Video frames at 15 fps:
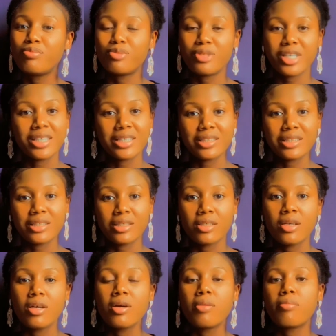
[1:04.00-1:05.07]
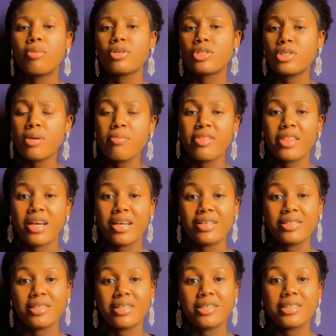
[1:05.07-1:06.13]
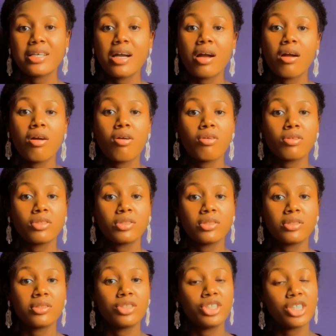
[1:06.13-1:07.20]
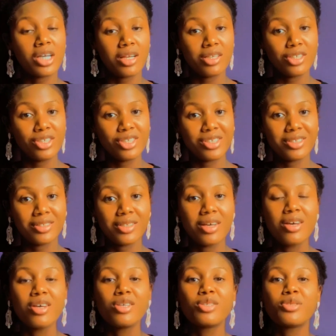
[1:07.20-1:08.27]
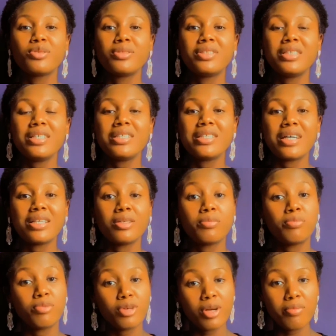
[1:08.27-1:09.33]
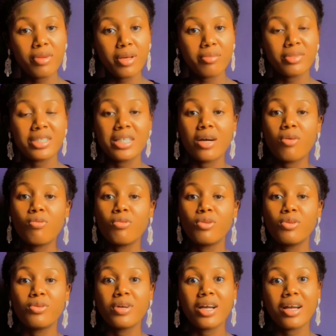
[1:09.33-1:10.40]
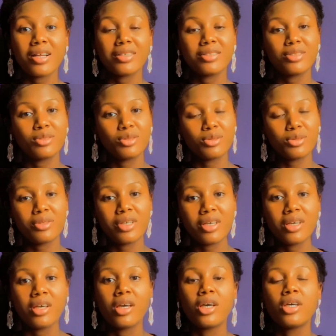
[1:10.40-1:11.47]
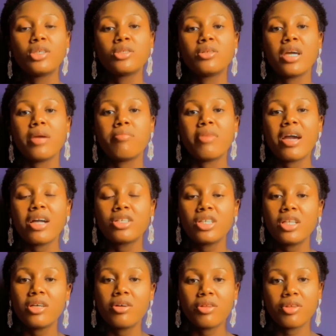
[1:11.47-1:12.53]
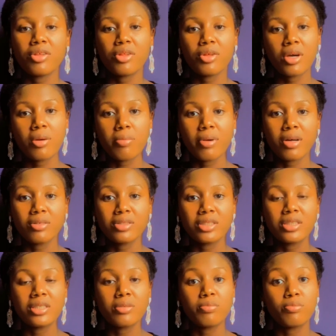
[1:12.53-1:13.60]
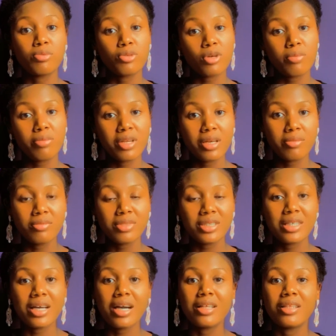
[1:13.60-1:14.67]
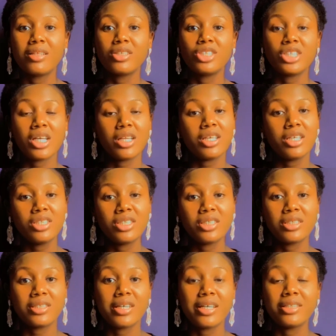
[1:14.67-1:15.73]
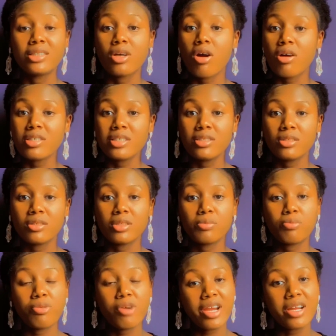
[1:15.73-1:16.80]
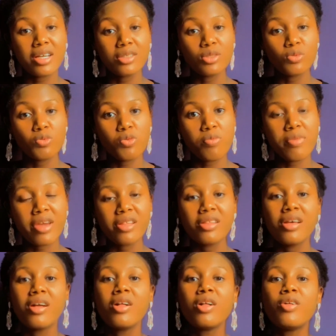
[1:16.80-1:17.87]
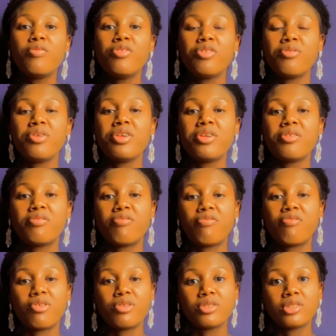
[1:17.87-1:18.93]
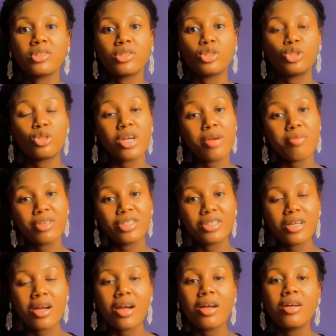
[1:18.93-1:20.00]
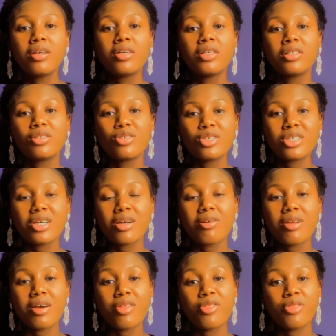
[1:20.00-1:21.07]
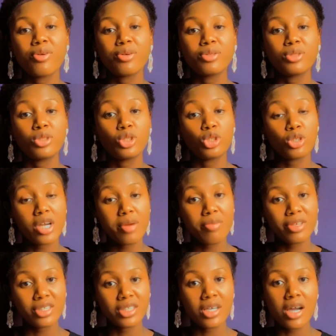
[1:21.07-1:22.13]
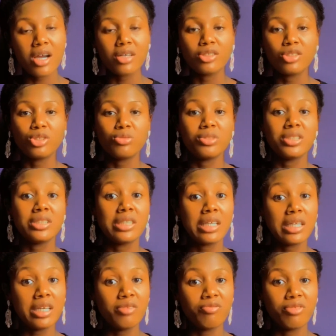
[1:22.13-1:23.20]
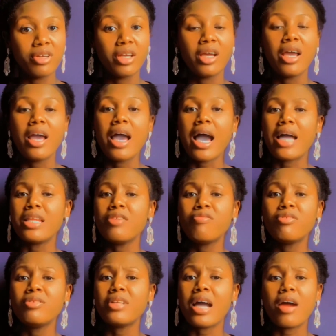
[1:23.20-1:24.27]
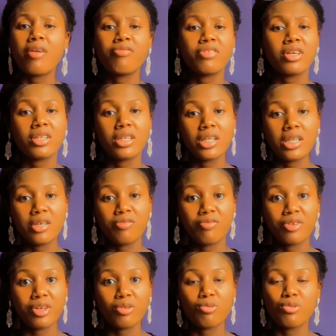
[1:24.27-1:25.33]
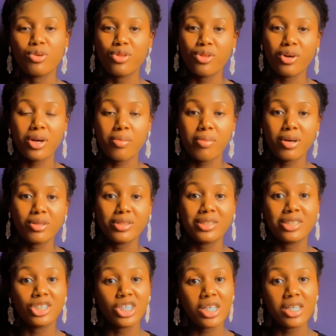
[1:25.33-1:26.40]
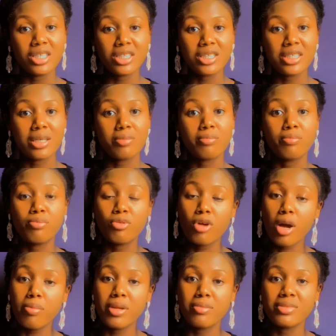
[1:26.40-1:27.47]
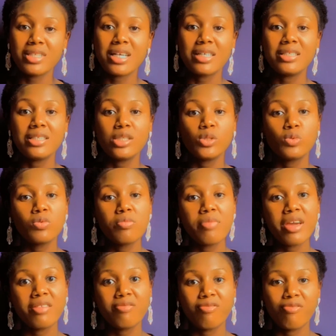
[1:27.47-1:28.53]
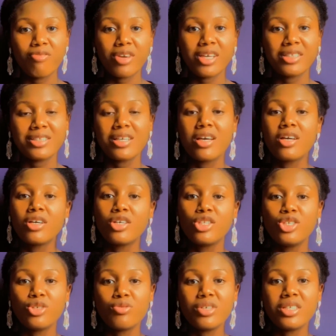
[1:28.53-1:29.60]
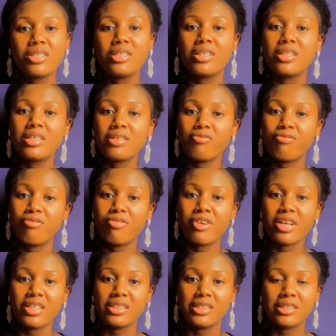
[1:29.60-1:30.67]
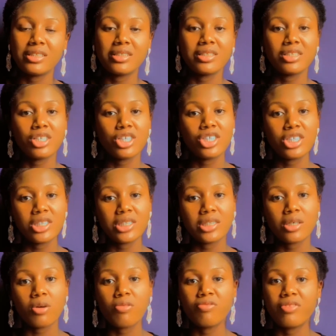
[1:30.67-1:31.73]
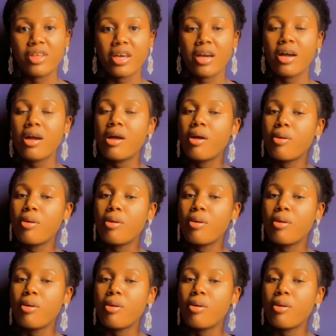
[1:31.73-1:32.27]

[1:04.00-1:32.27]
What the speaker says: pregnancy, but sometimes it can cause challenges. So these are the problems that we'll look at today. So I'm actually going to talk about the problems and the challenges that it causes to the pregnant woman during the first trimester, the second and third trimester, during delivery, and even after delivery. We'll talk about the challenges and problems that these women face during the different stages of their